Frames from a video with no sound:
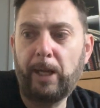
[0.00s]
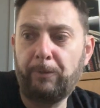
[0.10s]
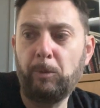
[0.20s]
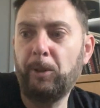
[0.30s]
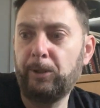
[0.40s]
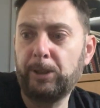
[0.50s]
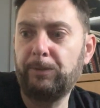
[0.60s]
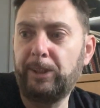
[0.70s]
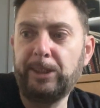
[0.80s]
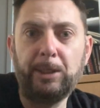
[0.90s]
Every part of
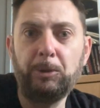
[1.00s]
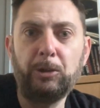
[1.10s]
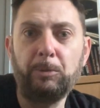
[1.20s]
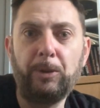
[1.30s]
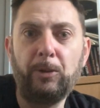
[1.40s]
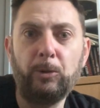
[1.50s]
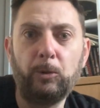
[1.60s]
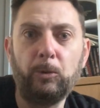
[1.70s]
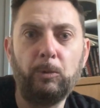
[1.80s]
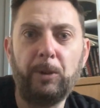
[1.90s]
it seems to have been
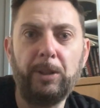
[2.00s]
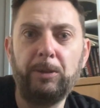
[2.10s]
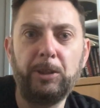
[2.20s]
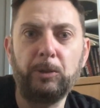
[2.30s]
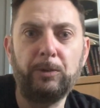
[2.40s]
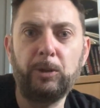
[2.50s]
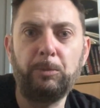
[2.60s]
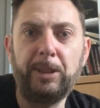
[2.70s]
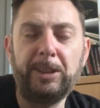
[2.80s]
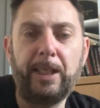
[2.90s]
thought with sort of
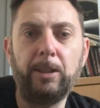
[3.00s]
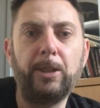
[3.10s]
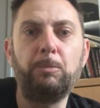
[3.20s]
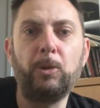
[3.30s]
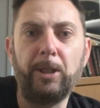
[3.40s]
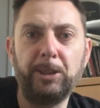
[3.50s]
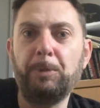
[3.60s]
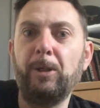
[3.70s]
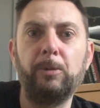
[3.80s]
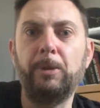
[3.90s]
somebody's had like a bright
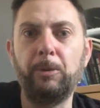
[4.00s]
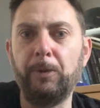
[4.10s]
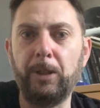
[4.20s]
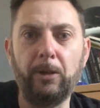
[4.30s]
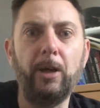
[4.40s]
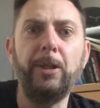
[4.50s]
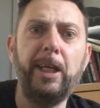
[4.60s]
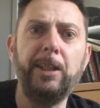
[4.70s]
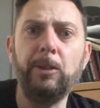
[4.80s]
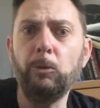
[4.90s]
spark moment and gone, oh yeah,
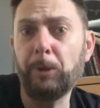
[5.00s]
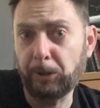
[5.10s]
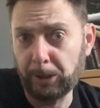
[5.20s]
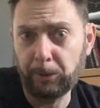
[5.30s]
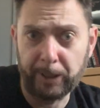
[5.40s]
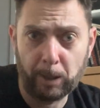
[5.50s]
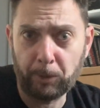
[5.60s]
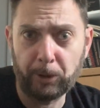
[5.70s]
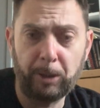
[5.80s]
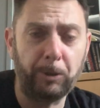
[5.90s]
you know what we could do in that
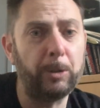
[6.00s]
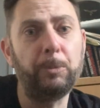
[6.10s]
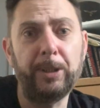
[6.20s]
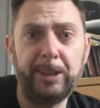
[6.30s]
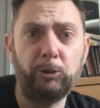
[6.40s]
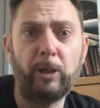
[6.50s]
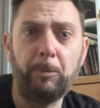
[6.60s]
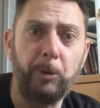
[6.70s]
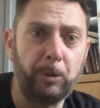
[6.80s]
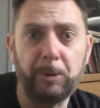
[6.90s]
pocket? We could put this
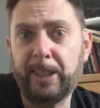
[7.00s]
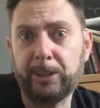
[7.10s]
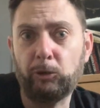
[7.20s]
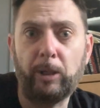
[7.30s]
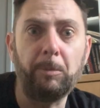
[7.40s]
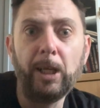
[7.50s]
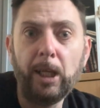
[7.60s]
strap, we could put that strap.